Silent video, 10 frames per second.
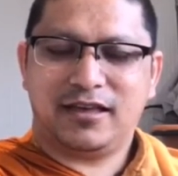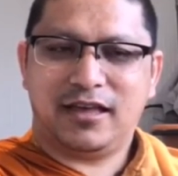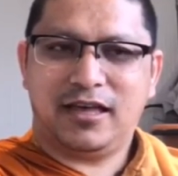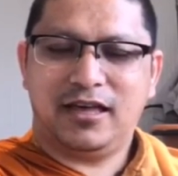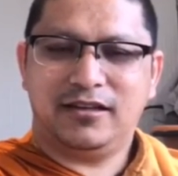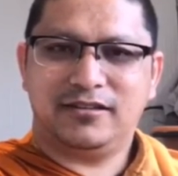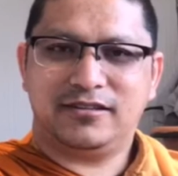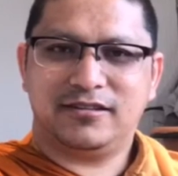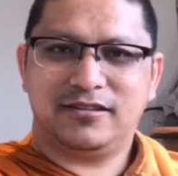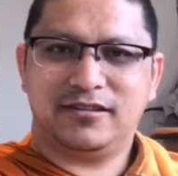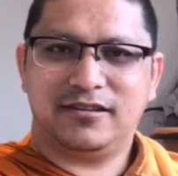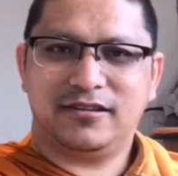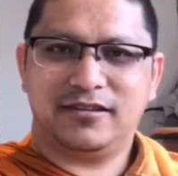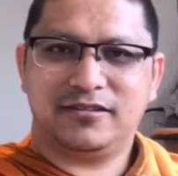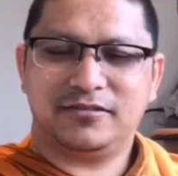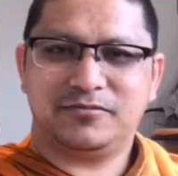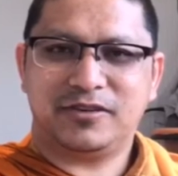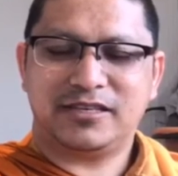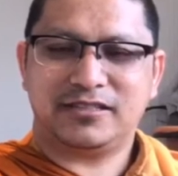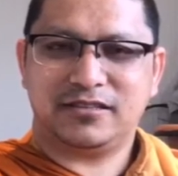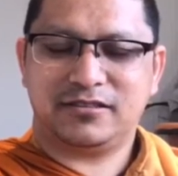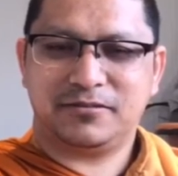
and fix it.